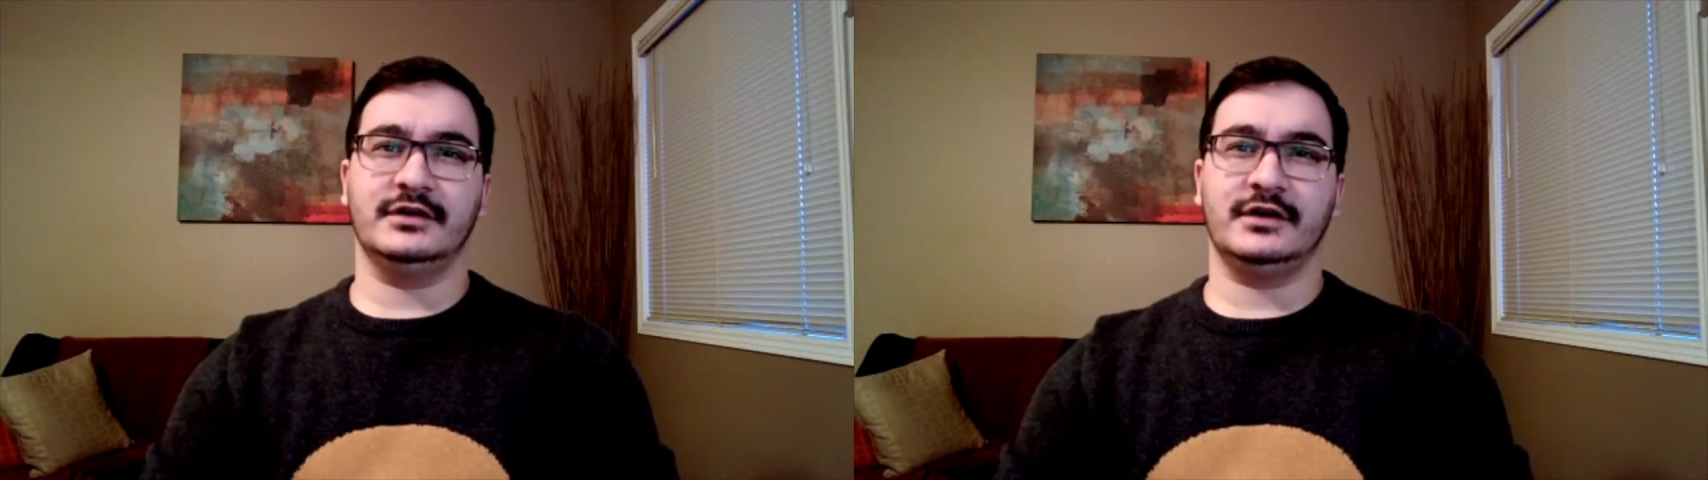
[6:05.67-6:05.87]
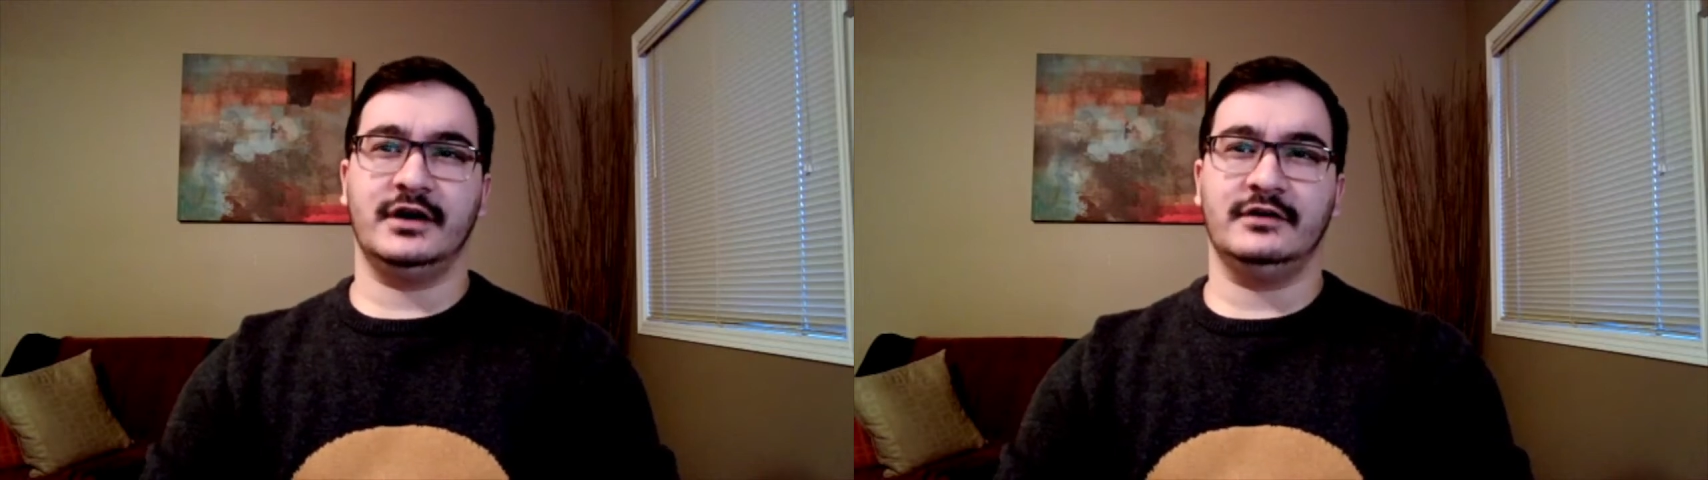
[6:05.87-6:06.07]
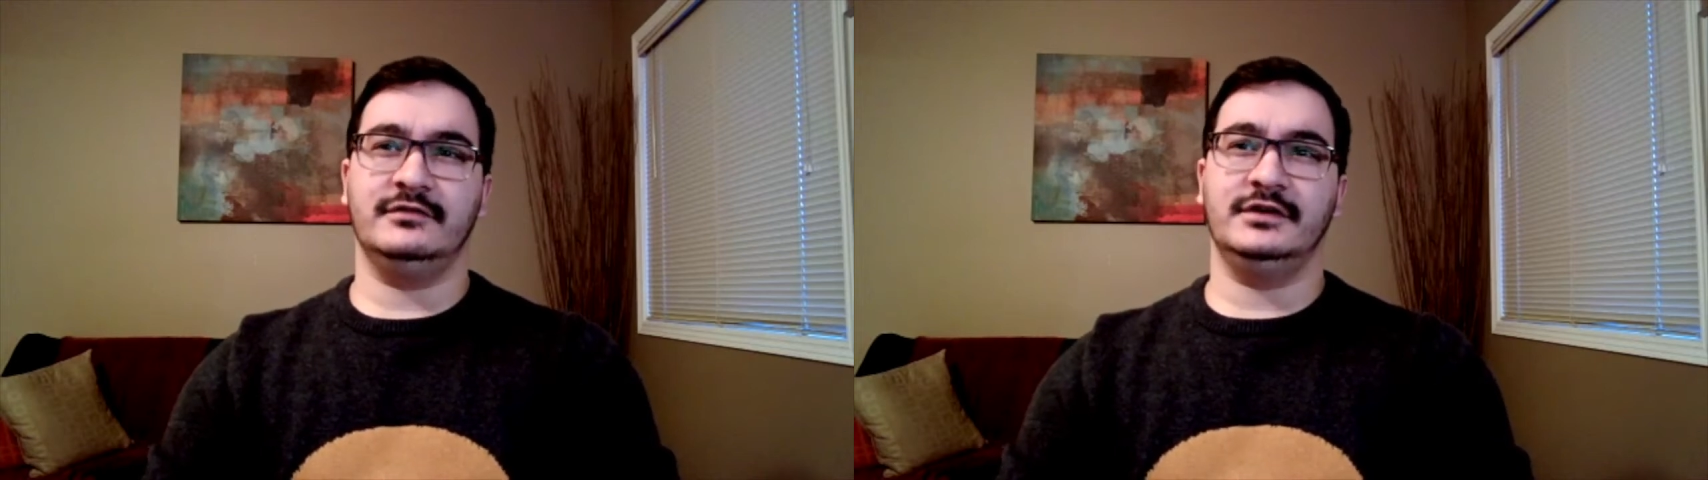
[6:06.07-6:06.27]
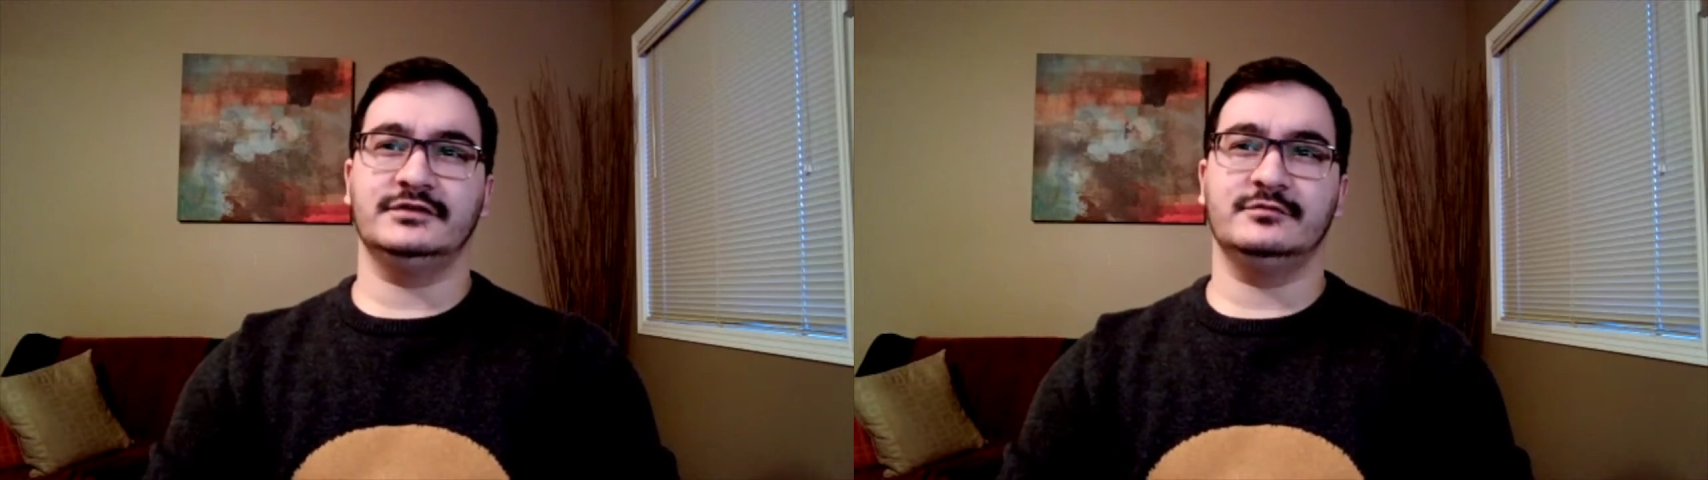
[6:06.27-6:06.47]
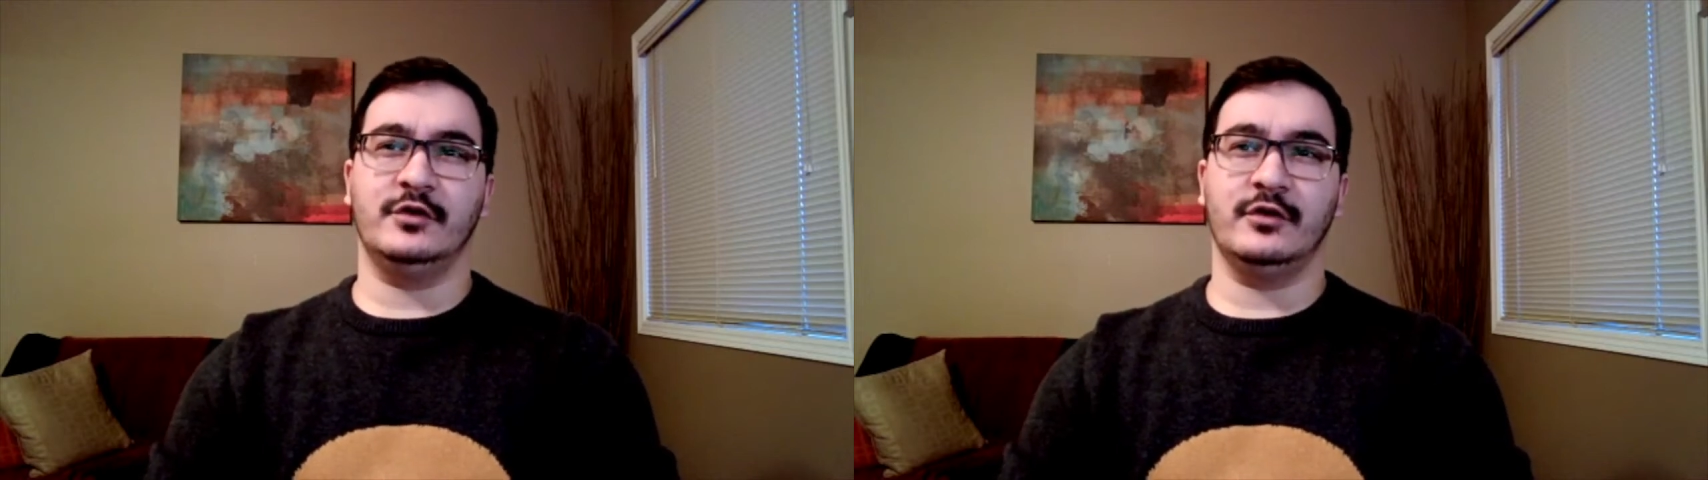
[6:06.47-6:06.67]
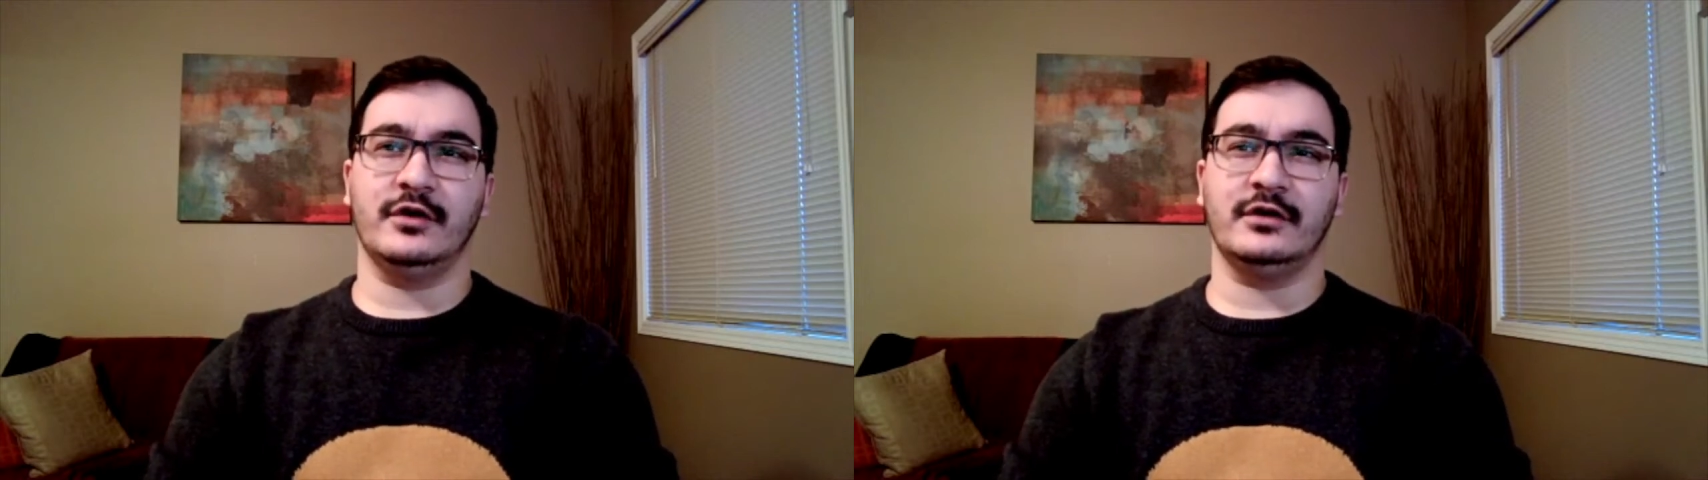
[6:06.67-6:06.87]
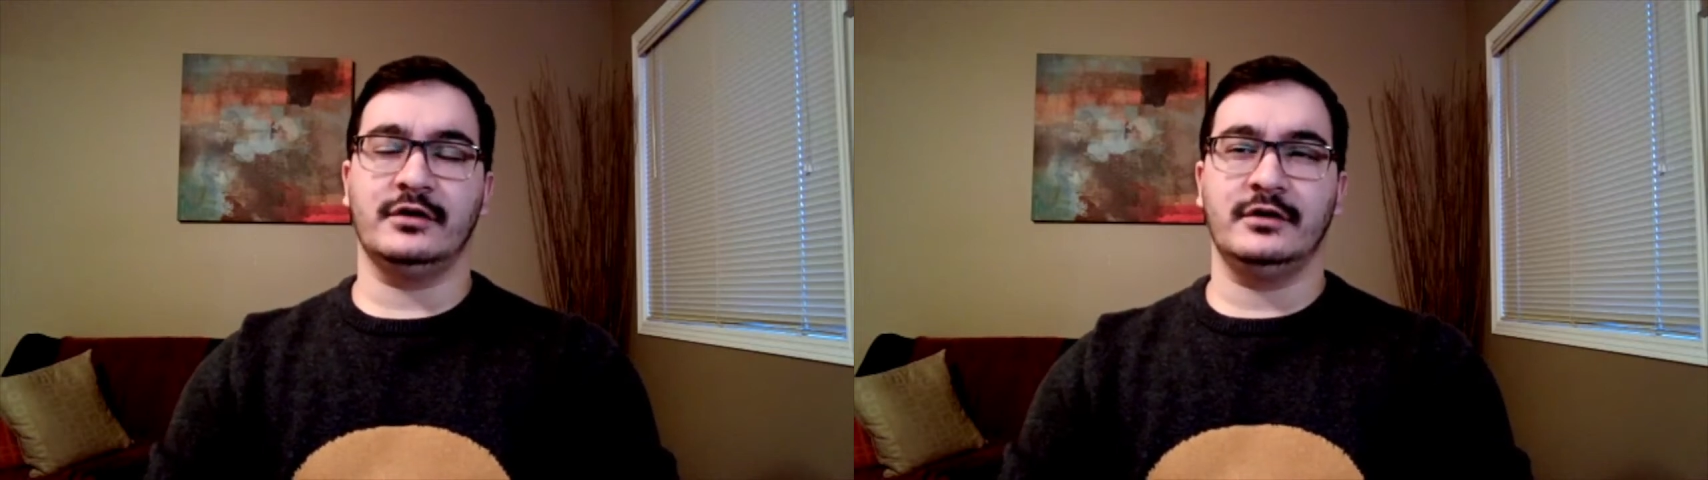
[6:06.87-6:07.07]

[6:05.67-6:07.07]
kind of these more